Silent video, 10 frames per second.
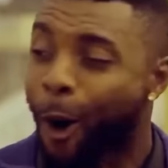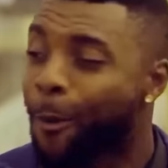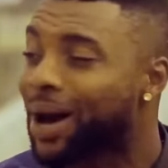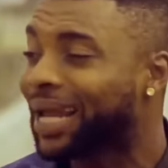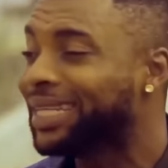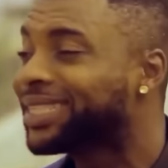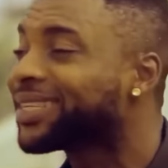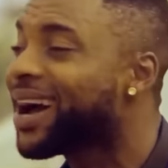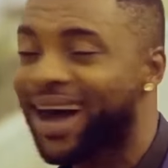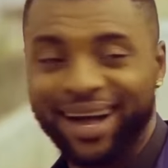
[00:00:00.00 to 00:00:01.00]

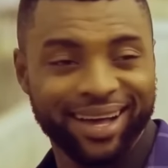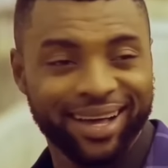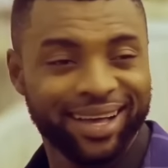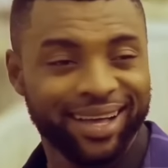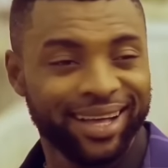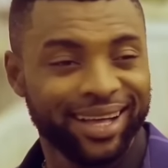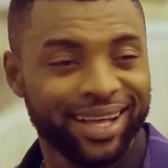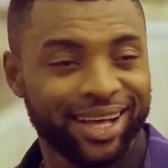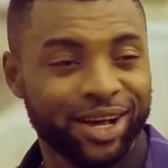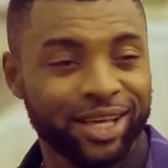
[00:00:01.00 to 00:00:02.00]
Omalicha,
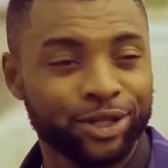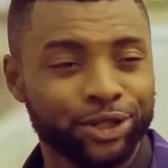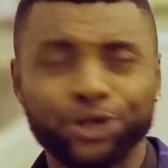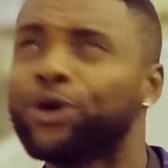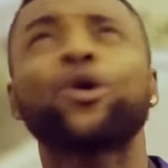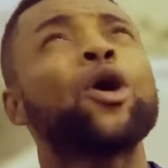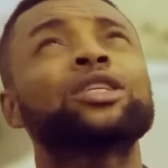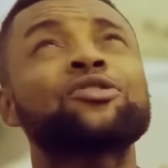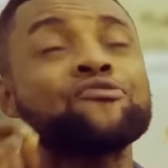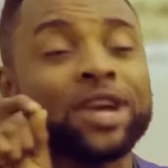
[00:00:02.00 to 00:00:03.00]
you know,
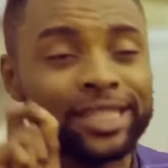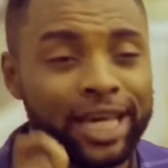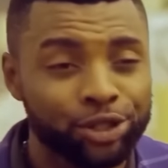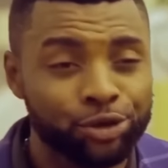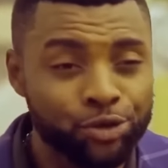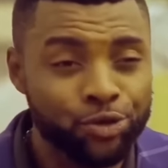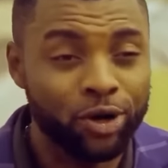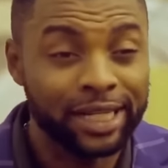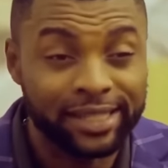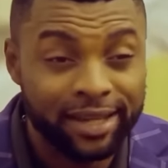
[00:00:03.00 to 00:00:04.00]
God created you
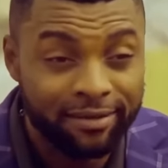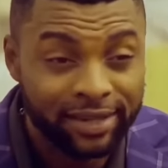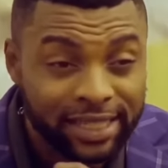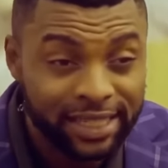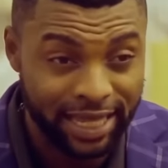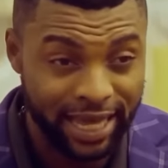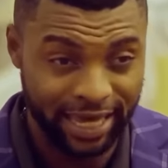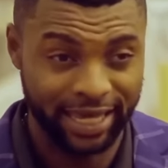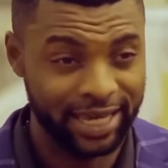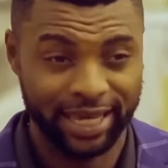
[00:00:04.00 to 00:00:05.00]
on the seventh
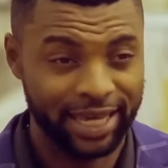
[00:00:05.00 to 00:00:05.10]
day,